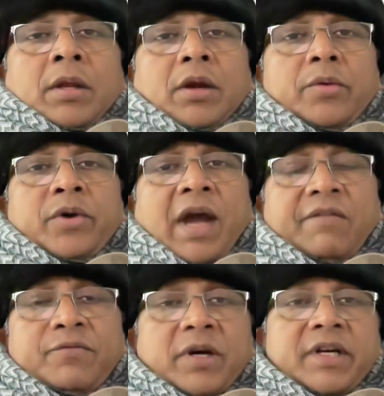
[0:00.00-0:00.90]
Now, you
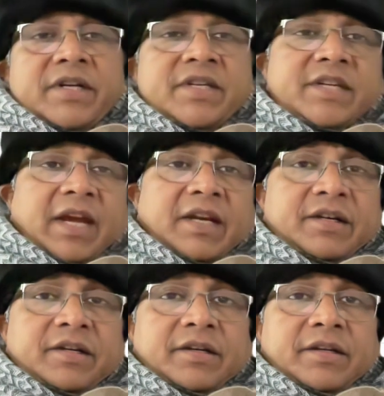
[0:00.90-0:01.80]
have to
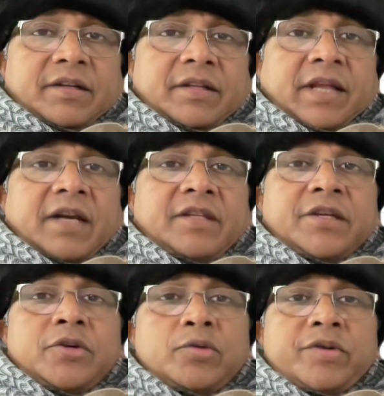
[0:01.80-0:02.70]
understand that
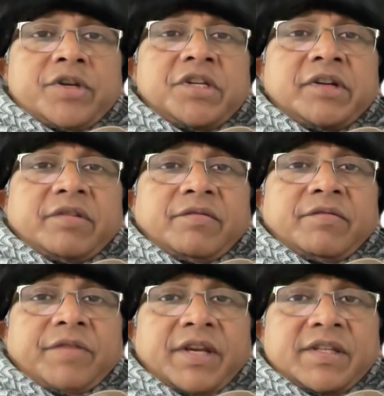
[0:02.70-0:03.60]
the nutritional
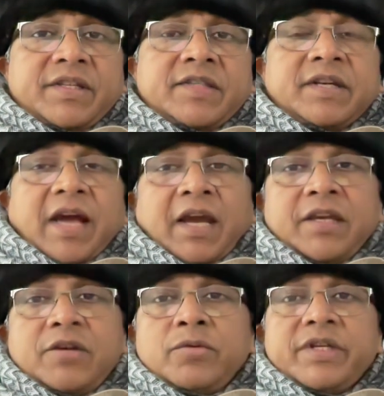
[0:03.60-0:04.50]
phases in
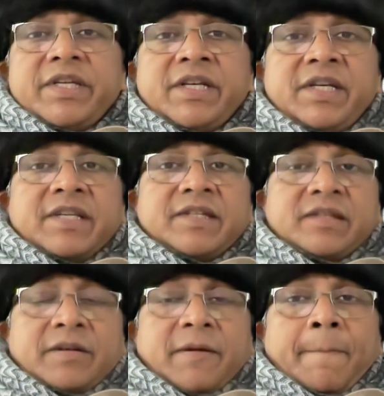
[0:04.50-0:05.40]
acute
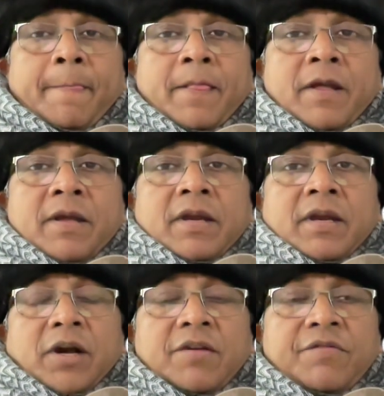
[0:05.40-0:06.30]
illness
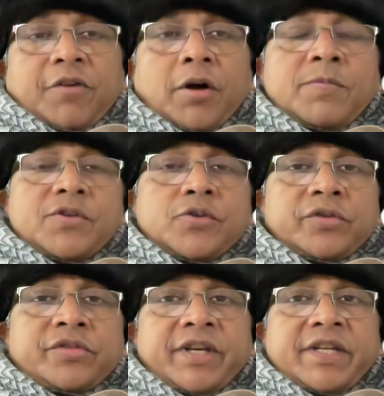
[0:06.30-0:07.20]
conforms to
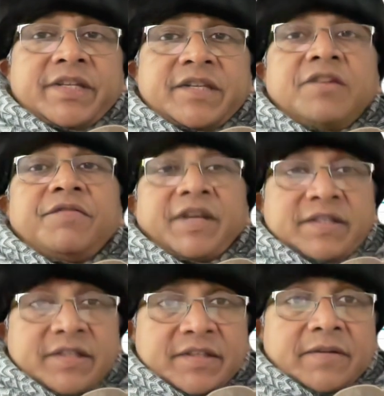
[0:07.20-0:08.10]
3 distinct
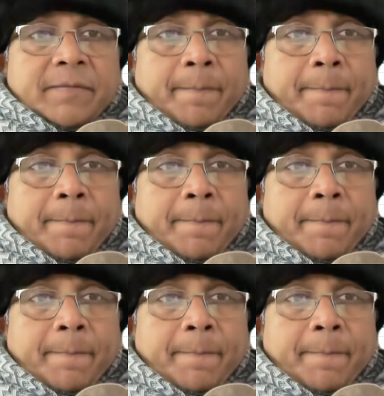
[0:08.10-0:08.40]
phases.